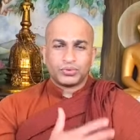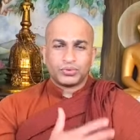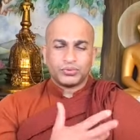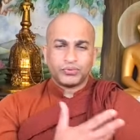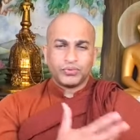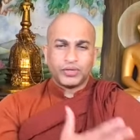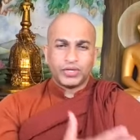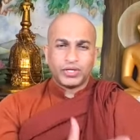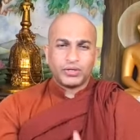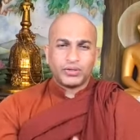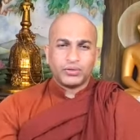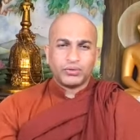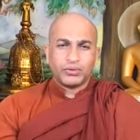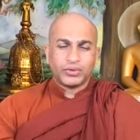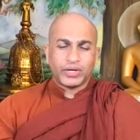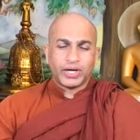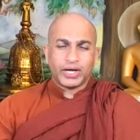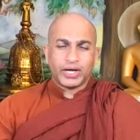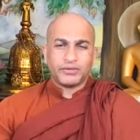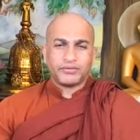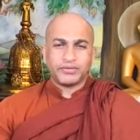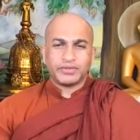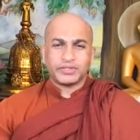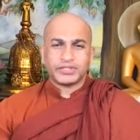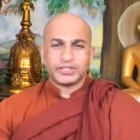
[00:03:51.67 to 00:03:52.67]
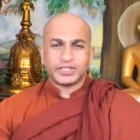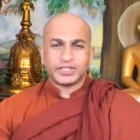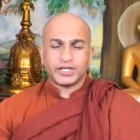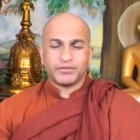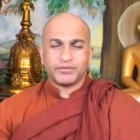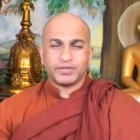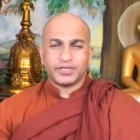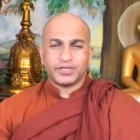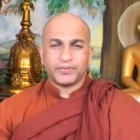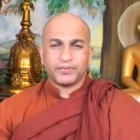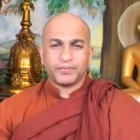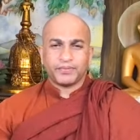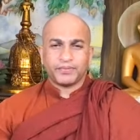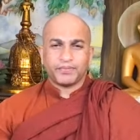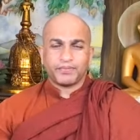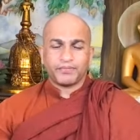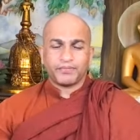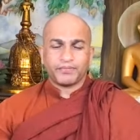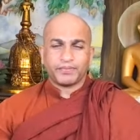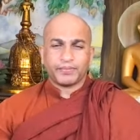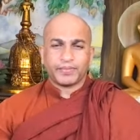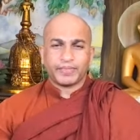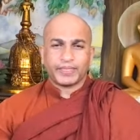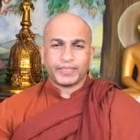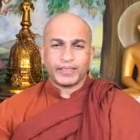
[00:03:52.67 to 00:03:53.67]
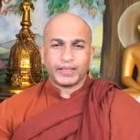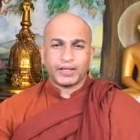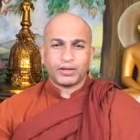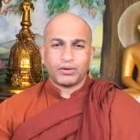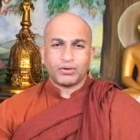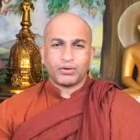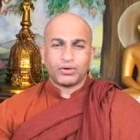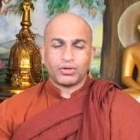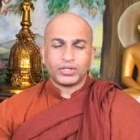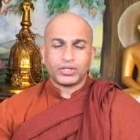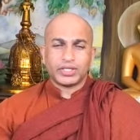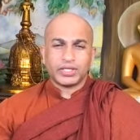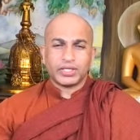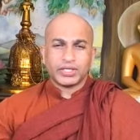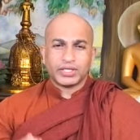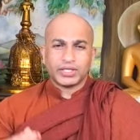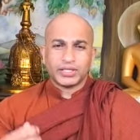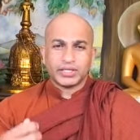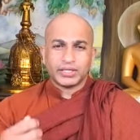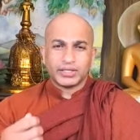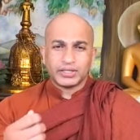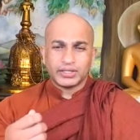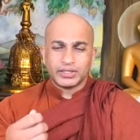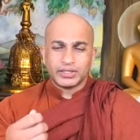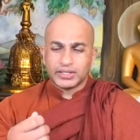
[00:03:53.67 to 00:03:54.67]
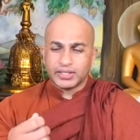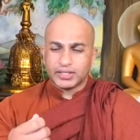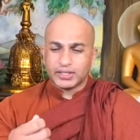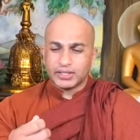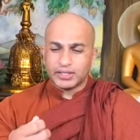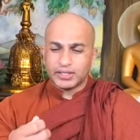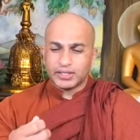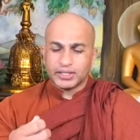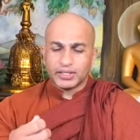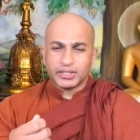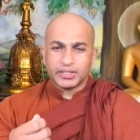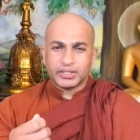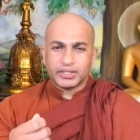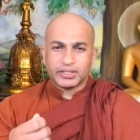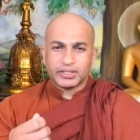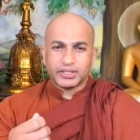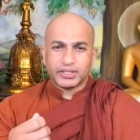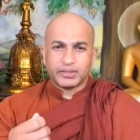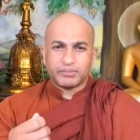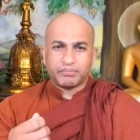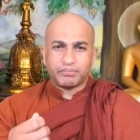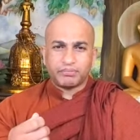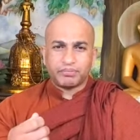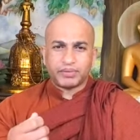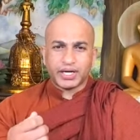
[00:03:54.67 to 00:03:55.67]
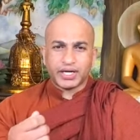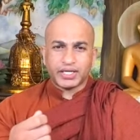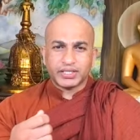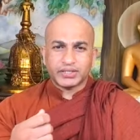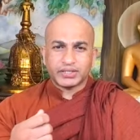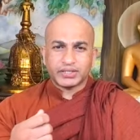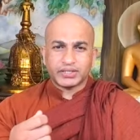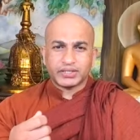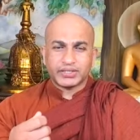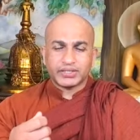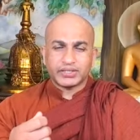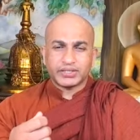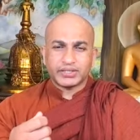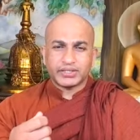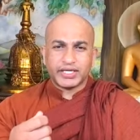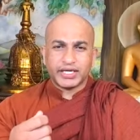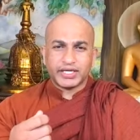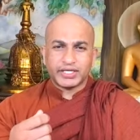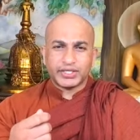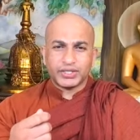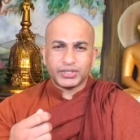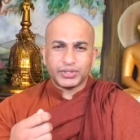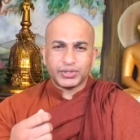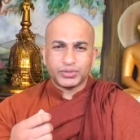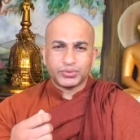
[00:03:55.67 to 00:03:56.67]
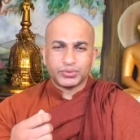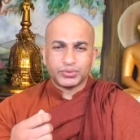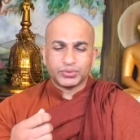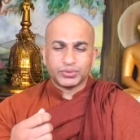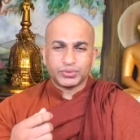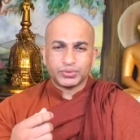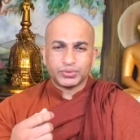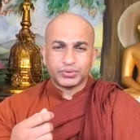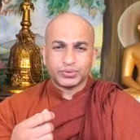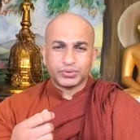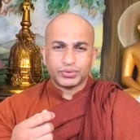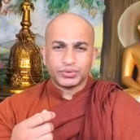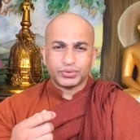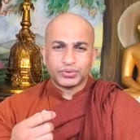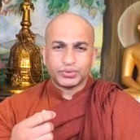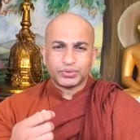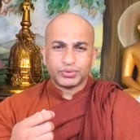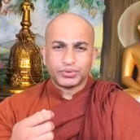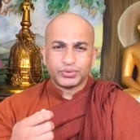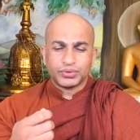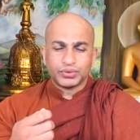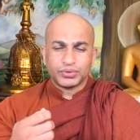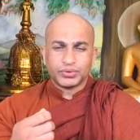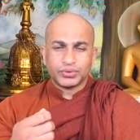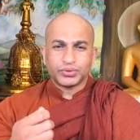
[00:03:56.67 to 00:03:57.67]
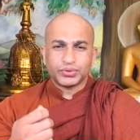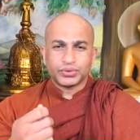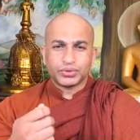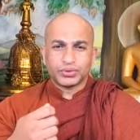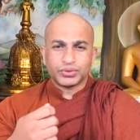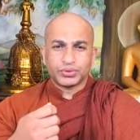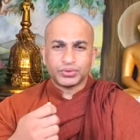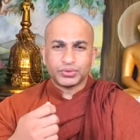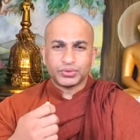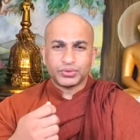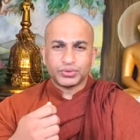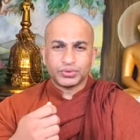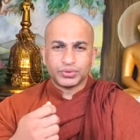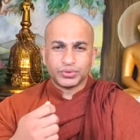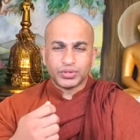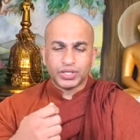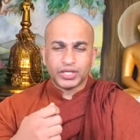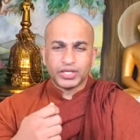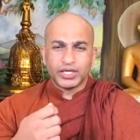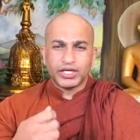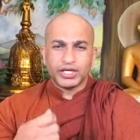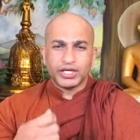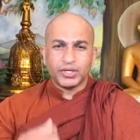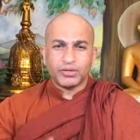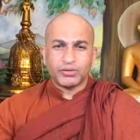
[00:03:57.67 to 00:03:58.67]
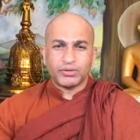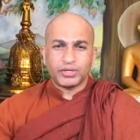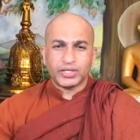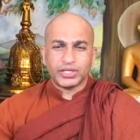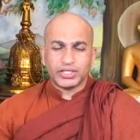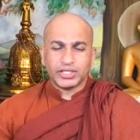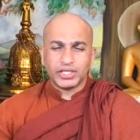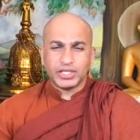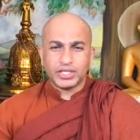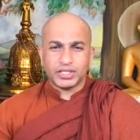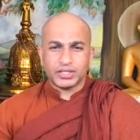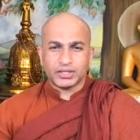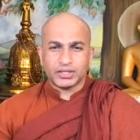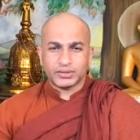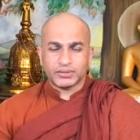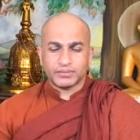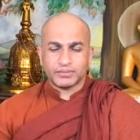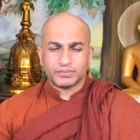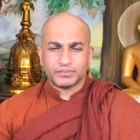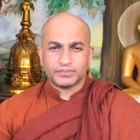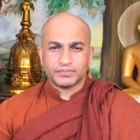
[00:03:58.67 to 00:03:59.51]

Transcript: when you have a shower, or the the the brush that you use to clean your teeth